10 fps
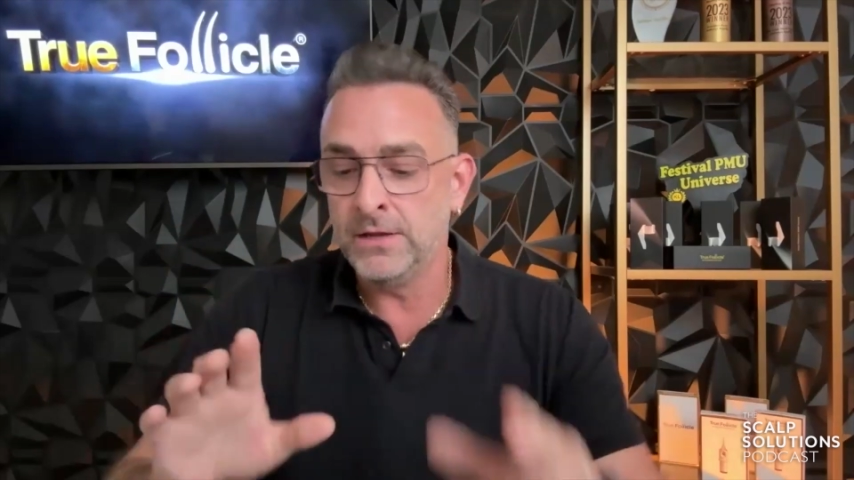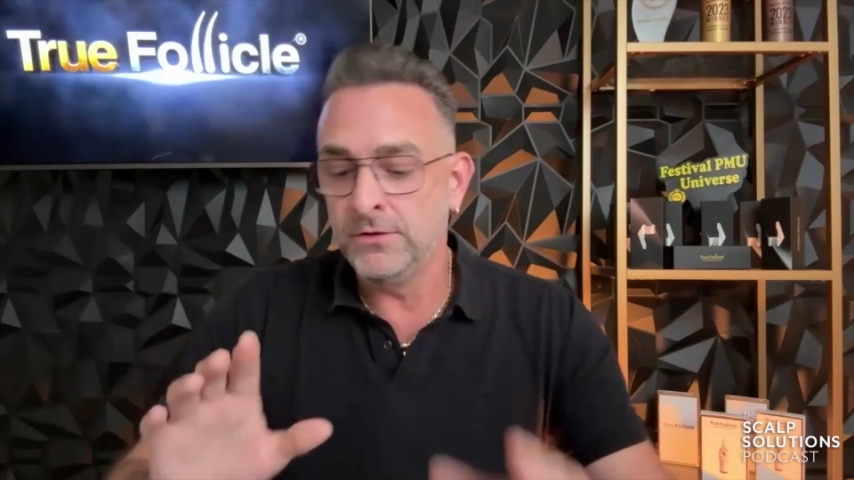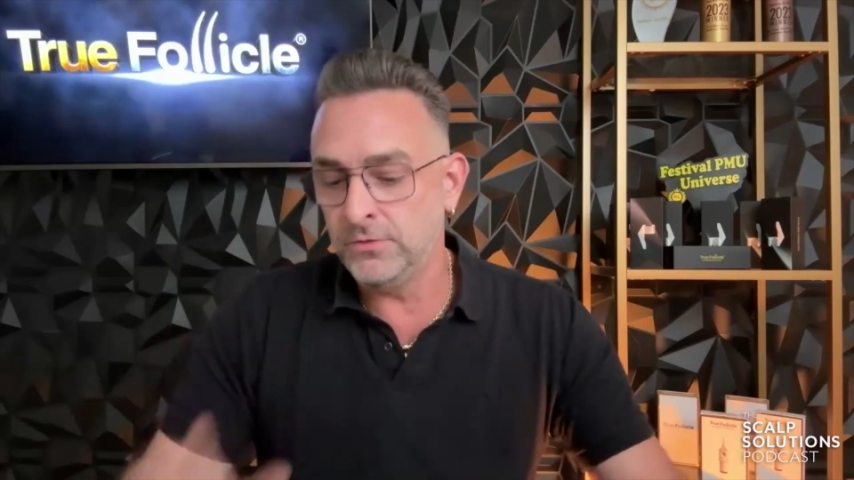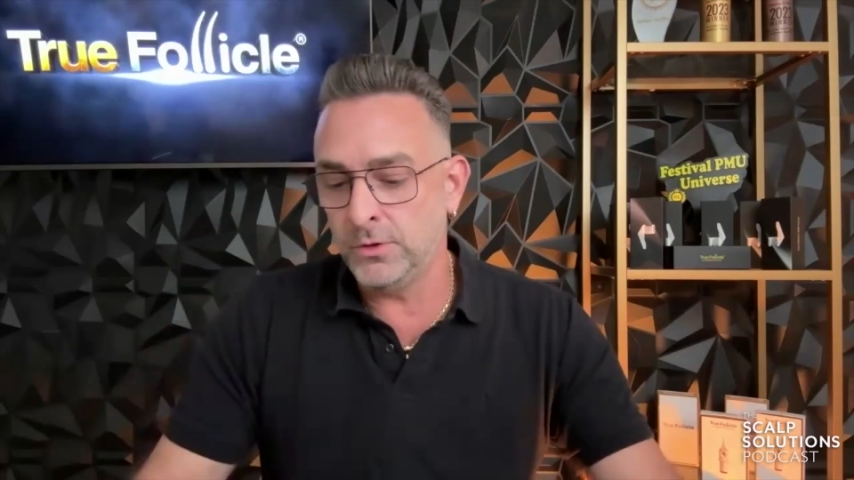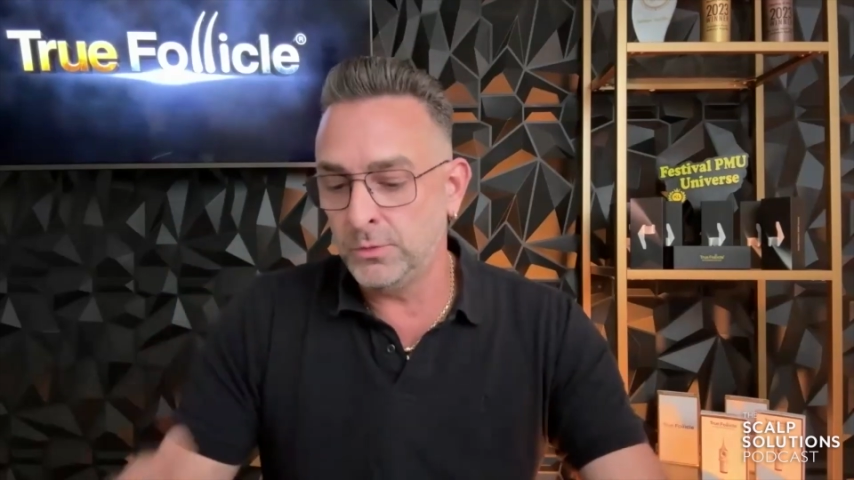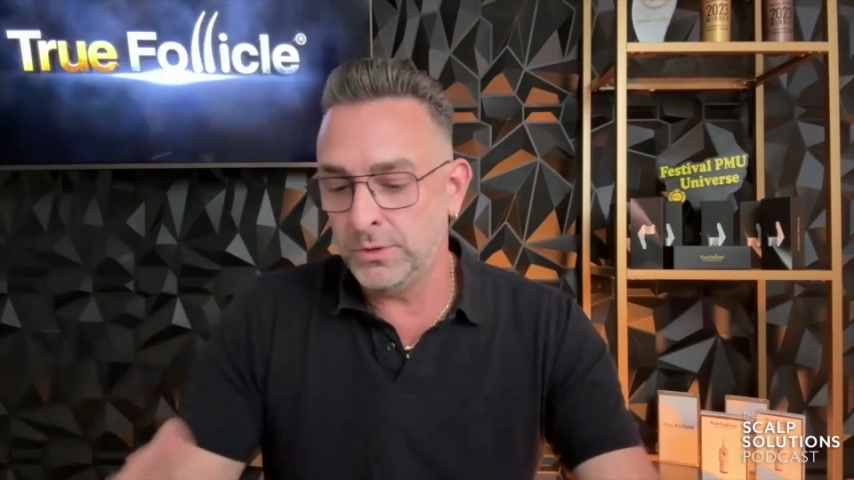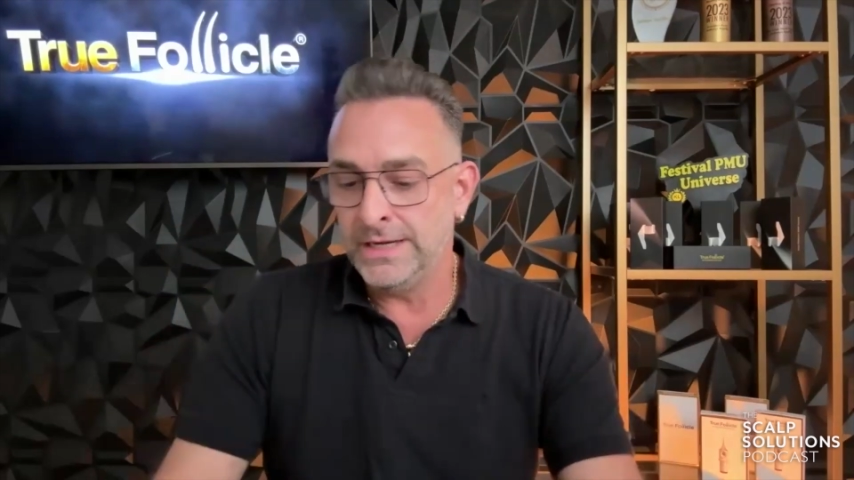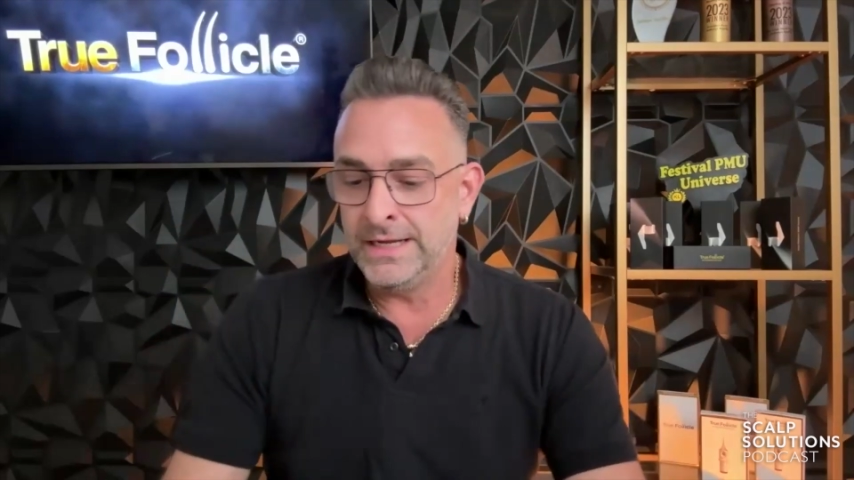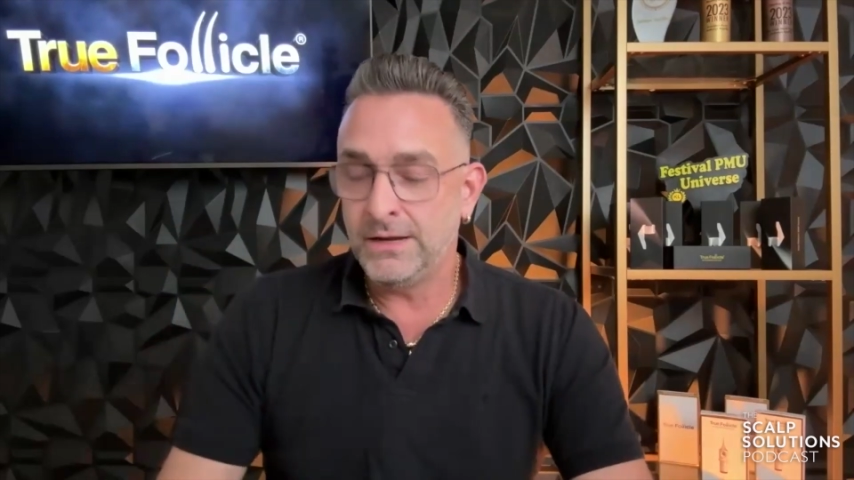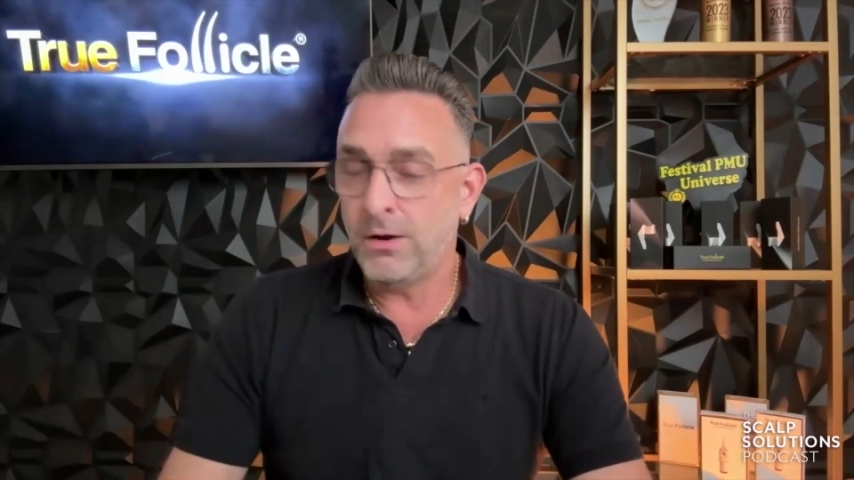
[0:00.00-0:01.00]
So
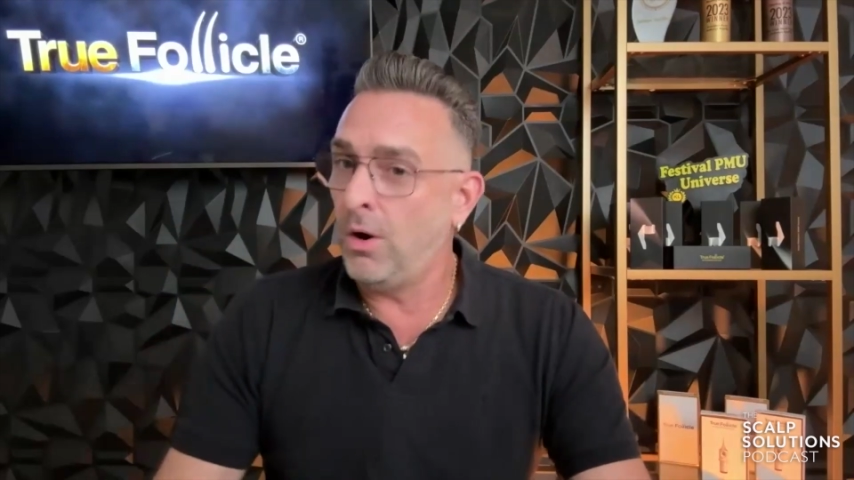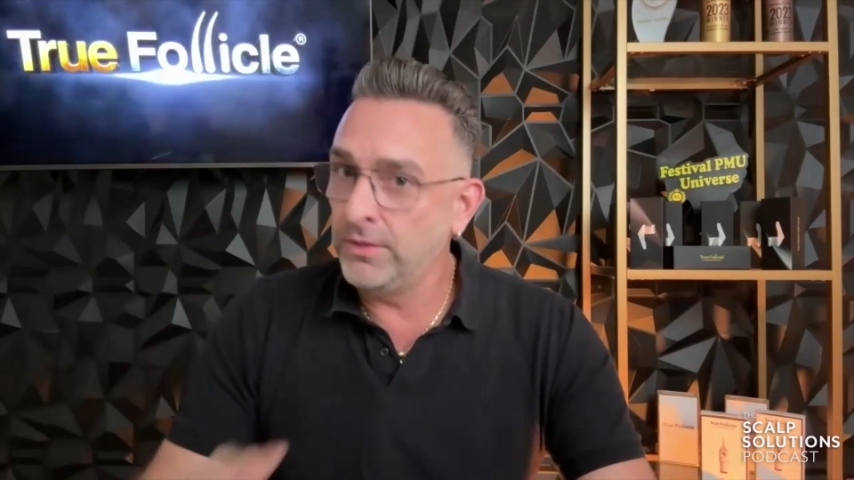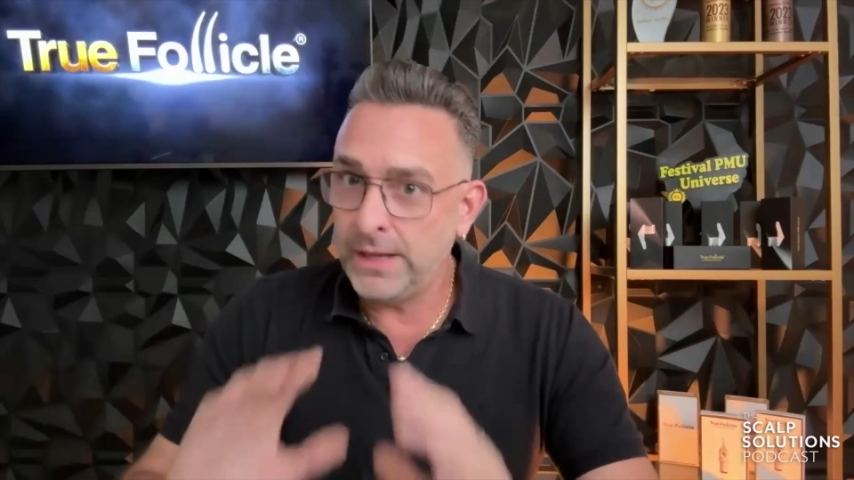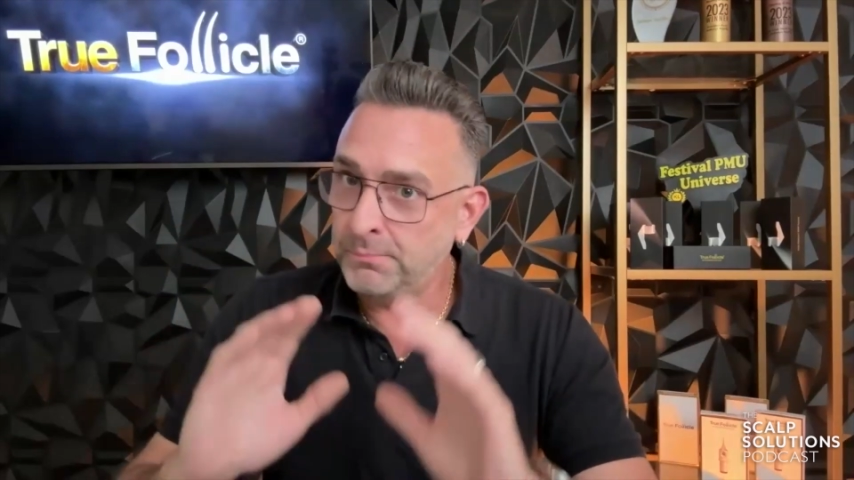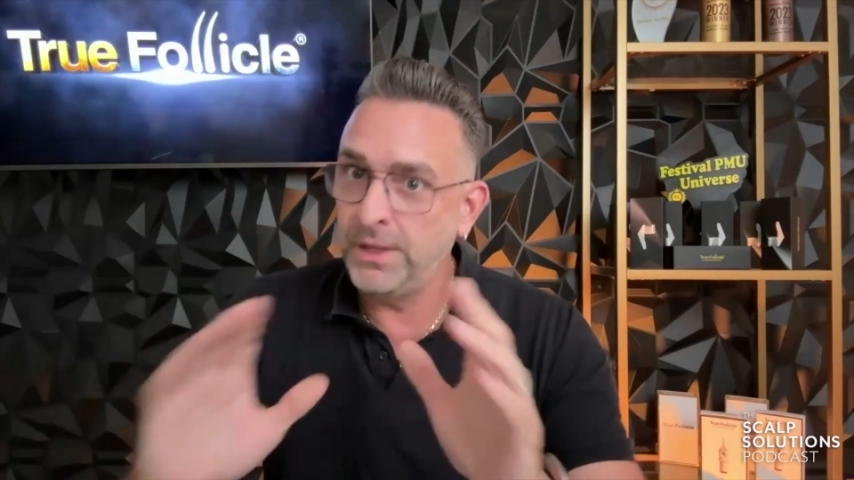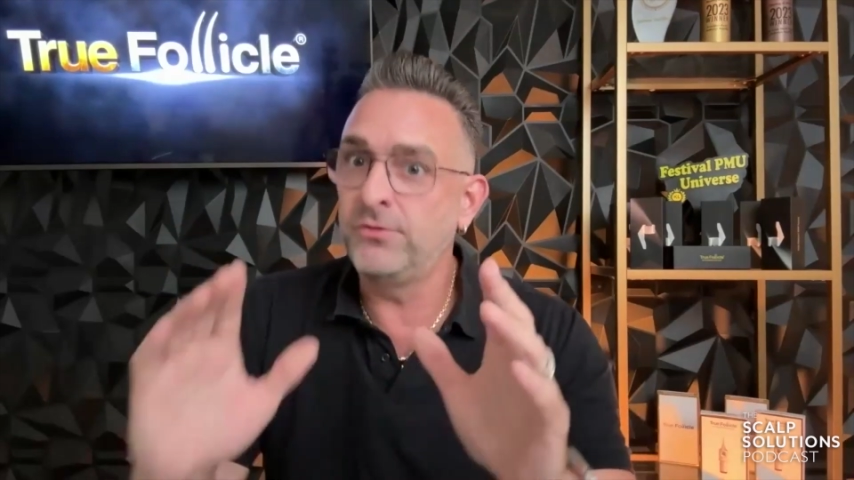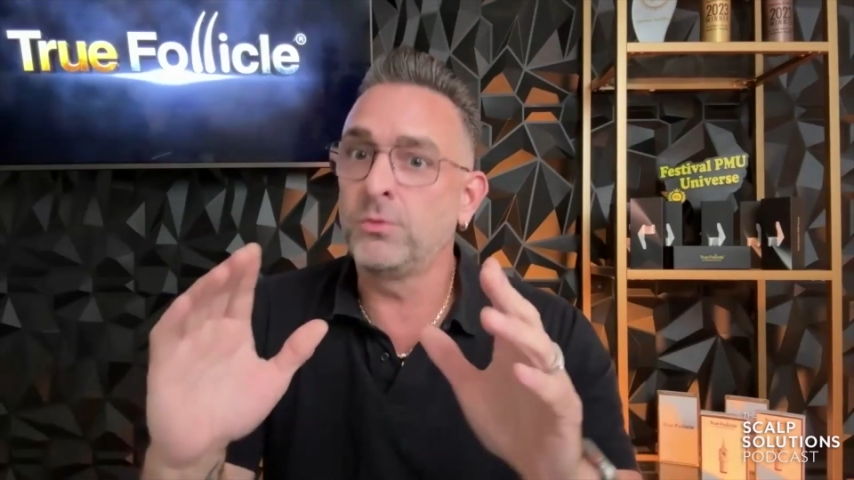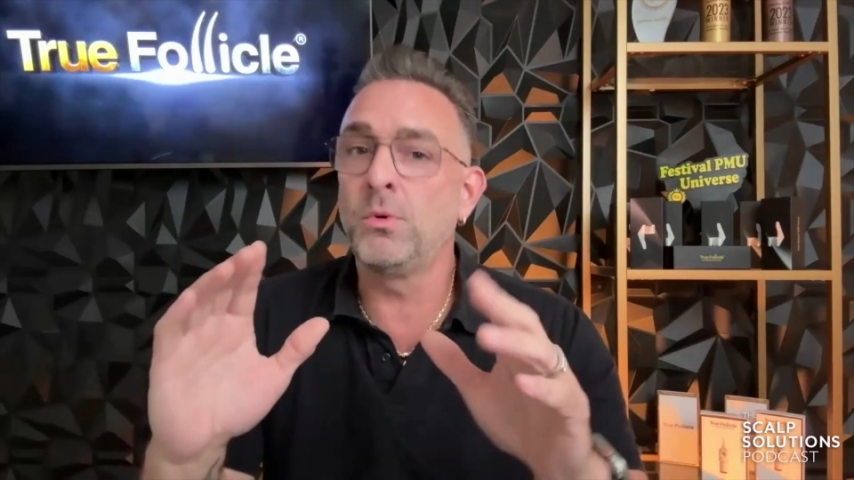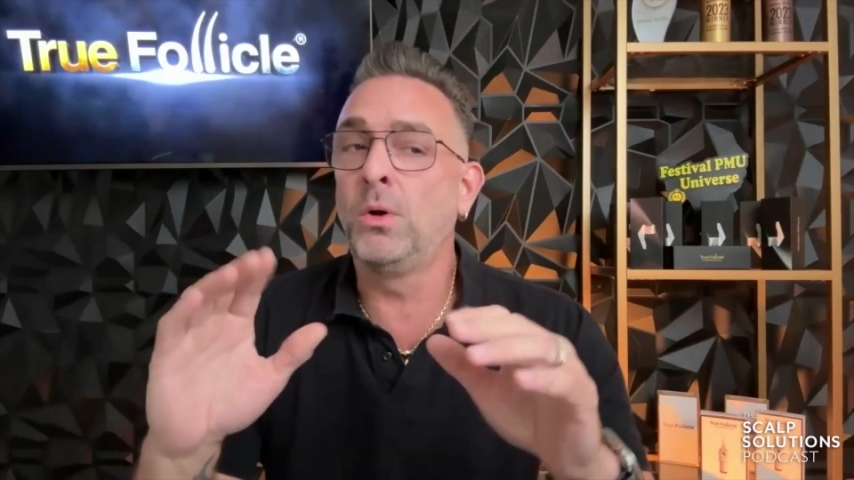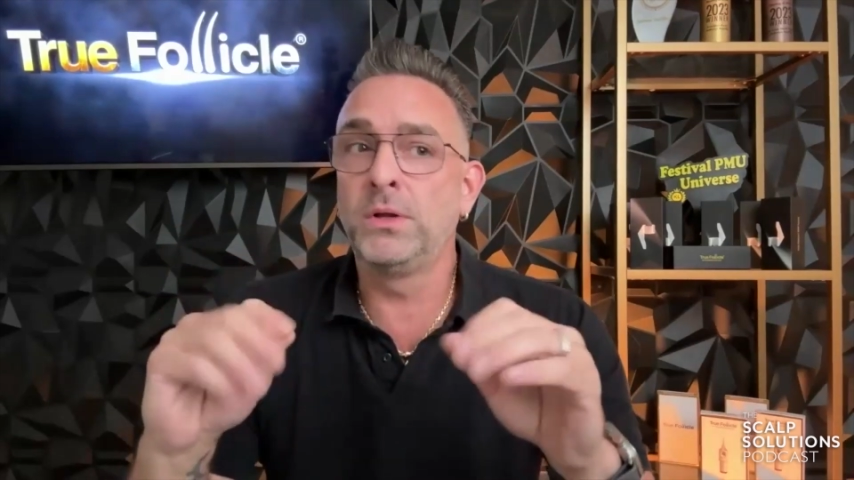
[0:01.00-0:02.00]
all that plays a
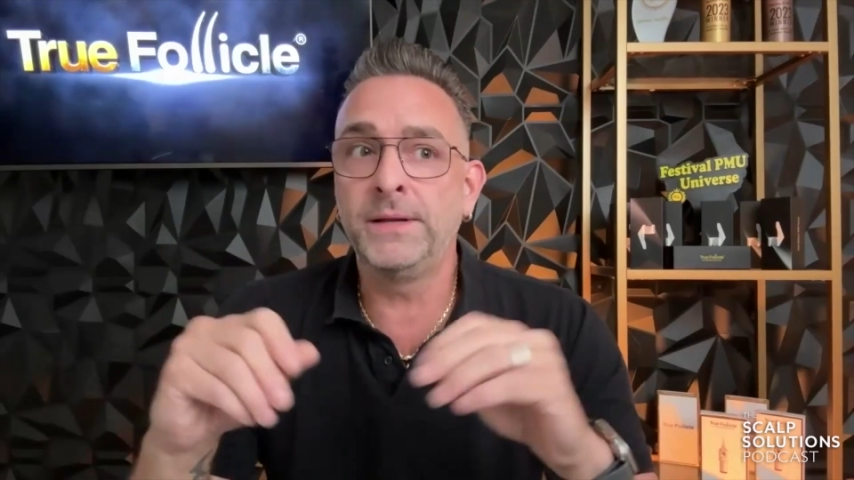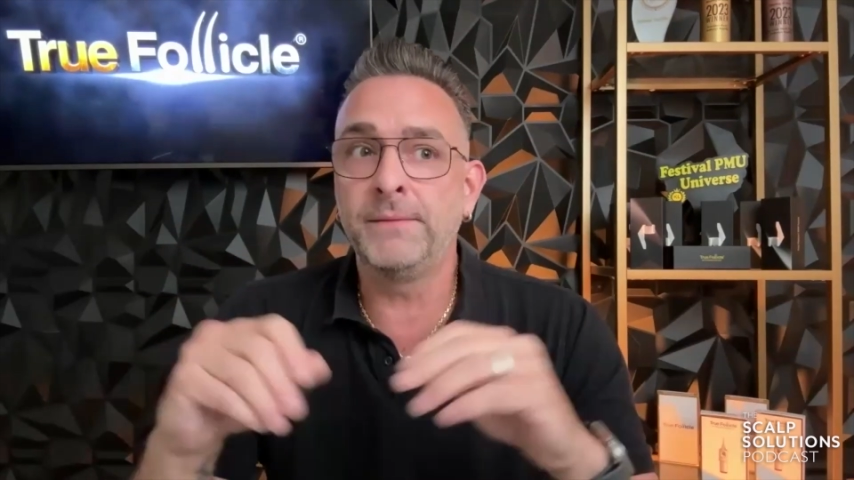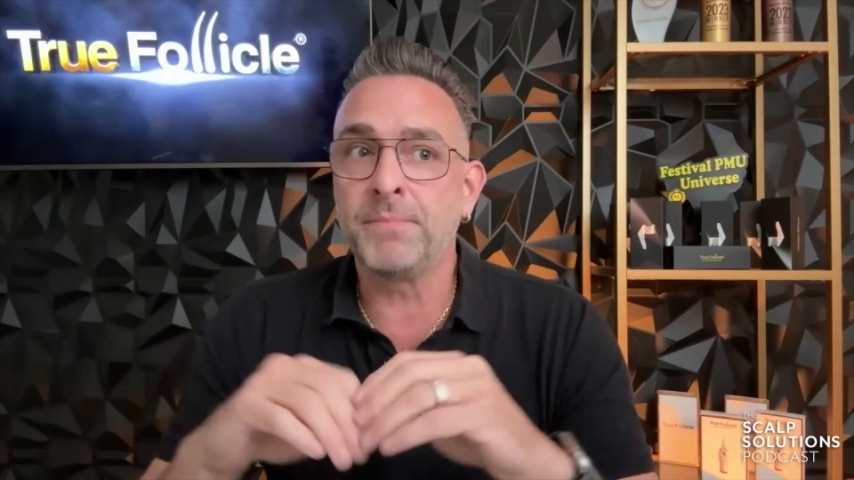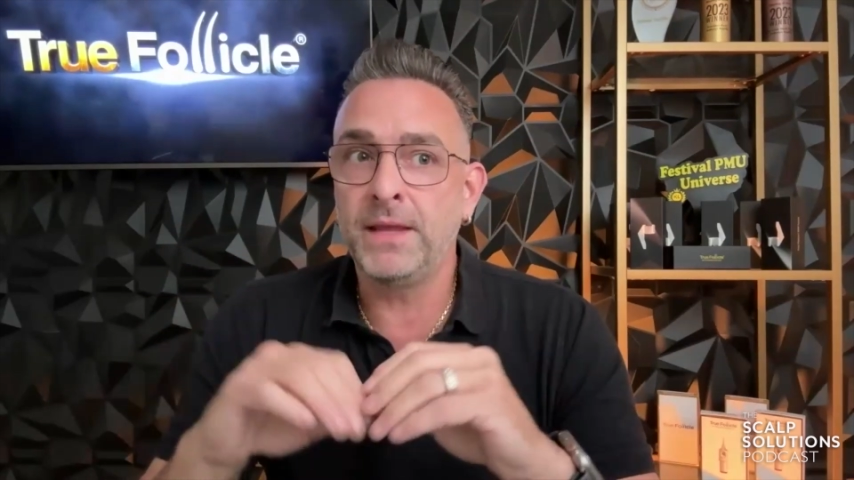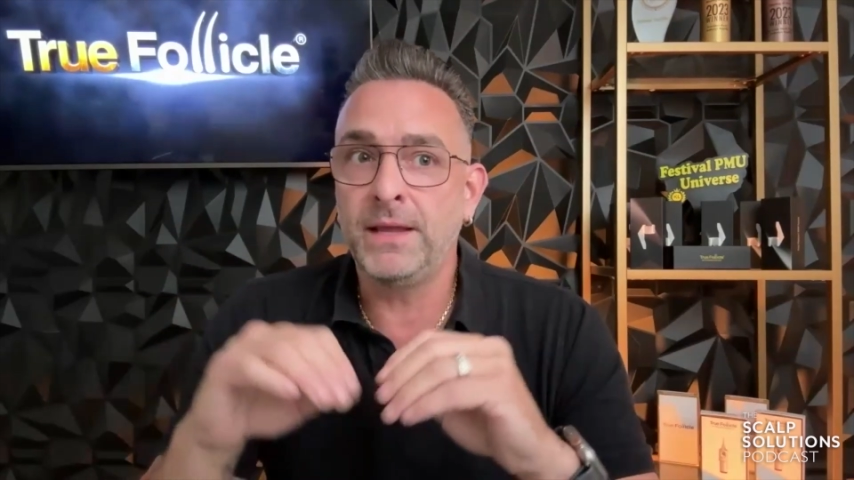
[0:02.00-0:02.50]
role in it.